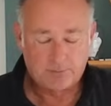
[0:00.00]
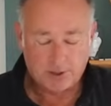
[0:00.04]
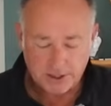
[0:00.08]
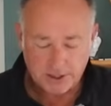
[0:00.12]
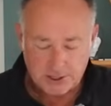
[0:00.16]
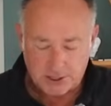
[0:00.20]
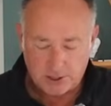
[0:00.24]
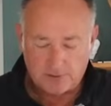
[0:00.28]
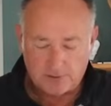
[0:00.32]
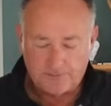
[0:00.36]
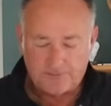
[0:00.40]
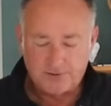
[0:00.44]

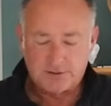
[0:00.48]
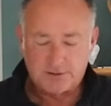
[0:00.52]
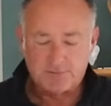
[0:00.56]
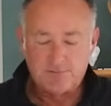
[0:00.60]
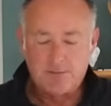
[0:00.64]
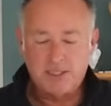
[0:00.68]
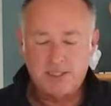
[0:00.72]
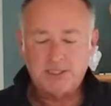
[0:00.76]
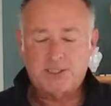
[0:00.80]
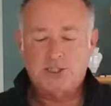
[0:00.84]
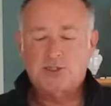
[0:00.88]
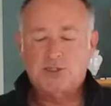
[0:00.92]
Brush off
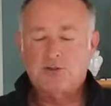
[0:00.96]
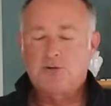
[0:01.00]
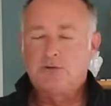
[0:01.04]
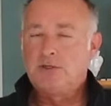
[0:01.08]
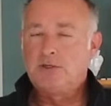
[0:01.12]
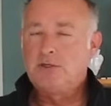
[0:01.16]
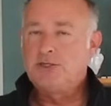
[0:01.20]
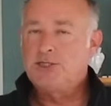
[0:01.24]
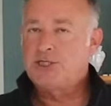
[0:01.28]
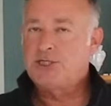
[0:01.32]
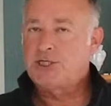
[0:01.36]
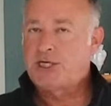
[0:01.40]
as much
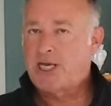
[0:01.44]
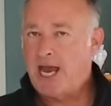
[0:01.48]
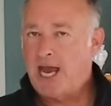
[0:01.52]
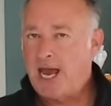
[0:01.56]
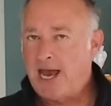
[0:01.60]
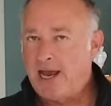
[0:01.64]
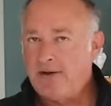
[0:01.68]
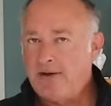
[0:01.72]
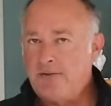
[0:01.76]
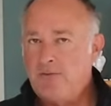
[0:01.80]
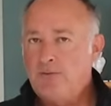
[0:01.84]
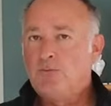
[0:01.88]
soil as you
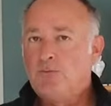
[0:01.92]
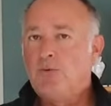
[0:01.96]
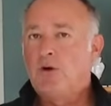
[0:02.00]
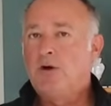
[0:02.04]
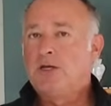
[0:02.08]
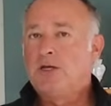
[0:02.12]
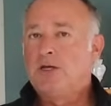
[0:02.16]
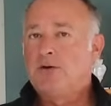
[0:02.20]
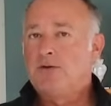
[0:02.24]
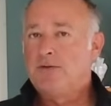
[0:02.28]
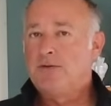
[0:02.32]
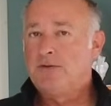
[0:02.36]
can
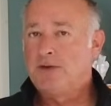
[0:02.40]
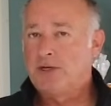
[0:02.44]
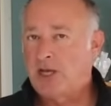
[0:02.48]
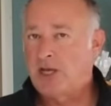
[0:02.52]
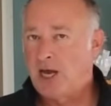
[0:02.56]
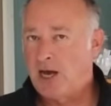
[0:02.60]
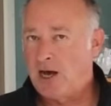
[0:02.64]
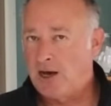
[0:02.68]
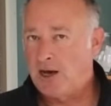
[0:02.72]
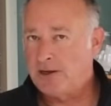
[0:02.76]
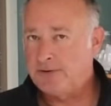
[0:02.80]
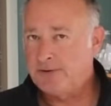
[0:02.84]
while you're in the
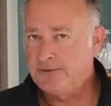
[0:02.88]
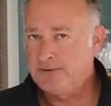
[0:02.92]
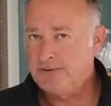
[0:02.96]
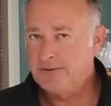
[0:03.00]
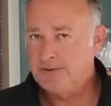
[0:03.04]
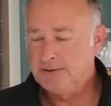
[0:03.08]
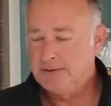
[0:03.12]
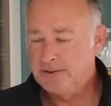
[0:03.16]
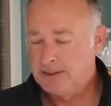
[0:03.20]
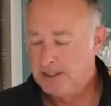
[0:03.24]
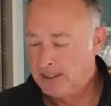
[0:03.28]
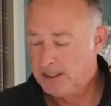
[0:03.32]

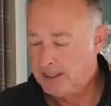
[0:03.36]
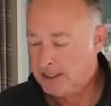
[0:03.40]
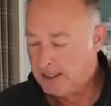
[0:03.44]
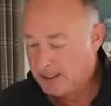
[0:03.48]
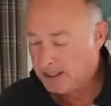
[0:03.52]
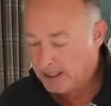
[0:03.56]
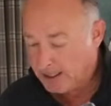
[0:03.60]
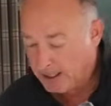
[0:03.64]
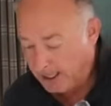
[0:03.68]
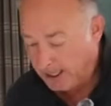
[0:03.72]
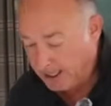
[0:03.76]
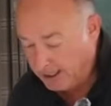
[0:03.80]
garden,
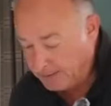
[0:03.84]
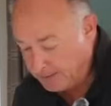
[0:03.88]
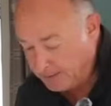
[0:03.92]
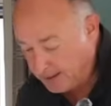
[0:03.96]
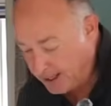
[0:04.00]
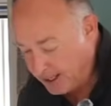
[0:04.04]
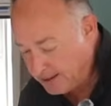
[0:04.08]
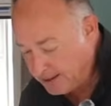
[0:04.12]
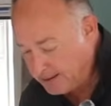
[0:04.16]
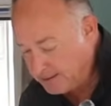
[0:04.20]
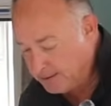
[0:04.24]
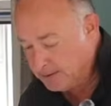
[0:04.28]

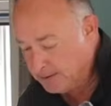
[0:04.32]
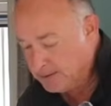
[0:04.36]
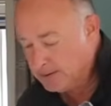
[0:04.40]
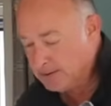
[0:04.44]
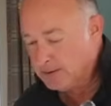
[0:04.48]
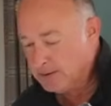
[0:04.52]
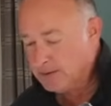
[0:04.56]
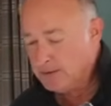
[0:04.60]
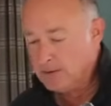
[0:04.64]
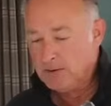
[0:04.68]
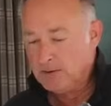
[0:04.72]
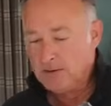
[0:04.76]
and then
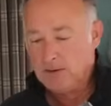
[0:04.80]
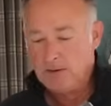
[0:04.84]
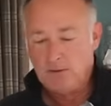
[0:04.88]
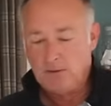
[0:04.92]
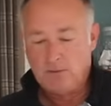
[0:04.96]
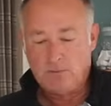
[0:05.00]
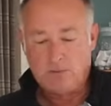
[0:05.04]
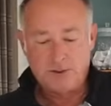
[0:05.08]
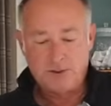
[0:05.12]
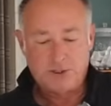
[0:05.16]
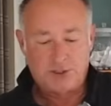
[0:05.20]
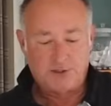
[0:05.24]

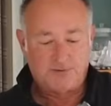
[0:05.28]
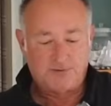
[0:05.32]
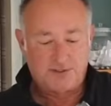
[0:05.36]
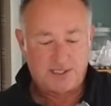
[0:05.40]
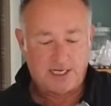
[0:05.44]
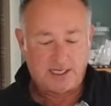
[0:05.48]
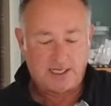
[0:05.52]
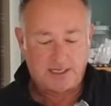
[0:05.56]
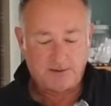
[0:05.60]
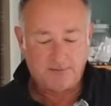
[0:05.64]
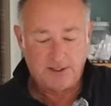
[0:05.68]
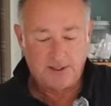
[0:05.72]
once you've
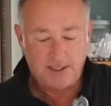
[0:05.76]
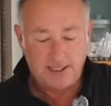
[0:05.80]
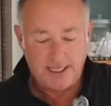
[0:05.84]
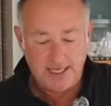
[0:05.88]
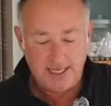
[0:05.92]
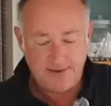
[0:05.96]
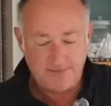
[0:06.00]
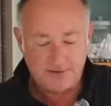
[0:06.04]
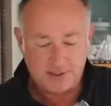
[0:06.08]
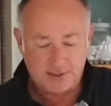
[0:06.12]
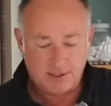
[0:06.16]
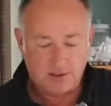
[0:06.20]
taken the
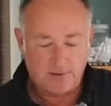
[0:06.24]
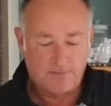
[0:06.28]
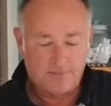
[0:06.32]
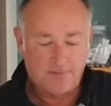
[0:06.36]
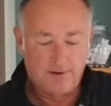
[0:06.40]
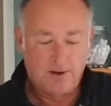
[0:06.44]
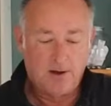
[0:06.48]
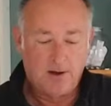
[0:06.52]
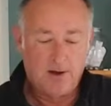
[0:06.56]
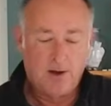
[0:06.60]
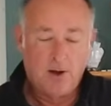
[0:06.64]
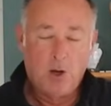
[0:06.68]
leaves
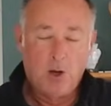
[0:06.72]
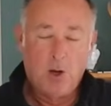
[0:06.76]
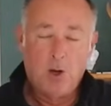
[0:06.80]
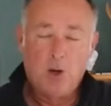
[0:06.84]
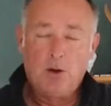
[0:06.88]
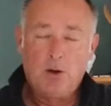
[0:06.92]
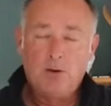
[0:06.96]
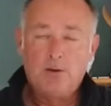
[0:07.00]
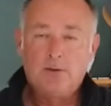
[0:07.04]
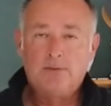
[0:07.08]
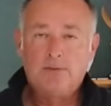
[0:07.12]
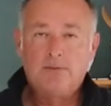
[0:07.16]
off,
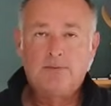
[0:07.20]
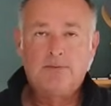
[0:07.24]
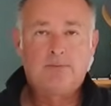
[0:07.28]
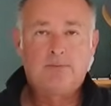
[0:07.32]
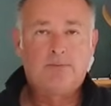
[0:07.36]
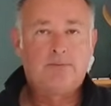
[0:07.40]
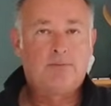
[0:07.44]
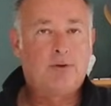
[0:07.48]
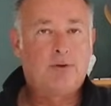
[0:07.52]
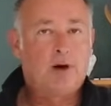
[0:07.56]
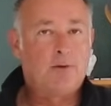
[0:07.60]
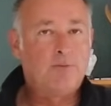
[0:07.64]

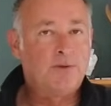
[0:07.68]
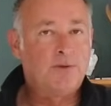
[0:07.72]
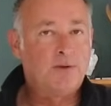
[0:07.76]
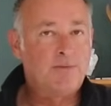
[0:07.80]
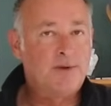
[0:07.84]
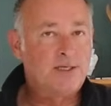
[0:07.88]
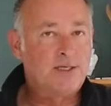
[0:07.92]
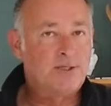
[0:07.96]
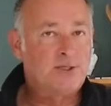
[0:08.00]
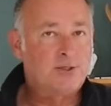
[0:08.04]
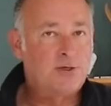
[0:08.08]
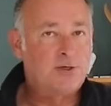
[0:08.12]
pop
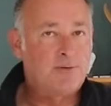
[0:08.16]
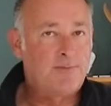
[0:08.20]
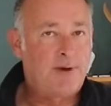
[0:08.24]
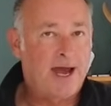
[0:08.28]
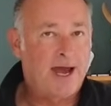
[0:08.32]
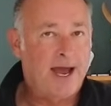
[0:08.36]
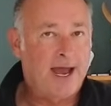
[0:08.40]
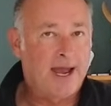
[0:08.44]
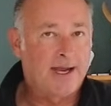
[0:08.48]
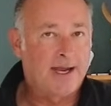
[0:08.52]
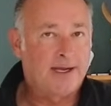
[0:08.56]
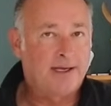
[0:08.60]
them into a
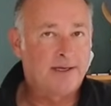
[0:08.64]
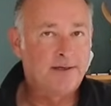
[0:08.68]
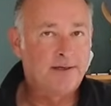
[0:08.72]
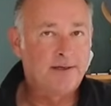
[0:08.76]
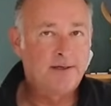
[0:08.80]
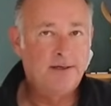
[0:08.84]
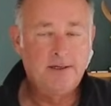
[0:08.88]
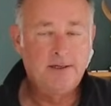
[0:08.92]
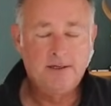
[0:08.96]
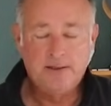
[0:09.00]
bag.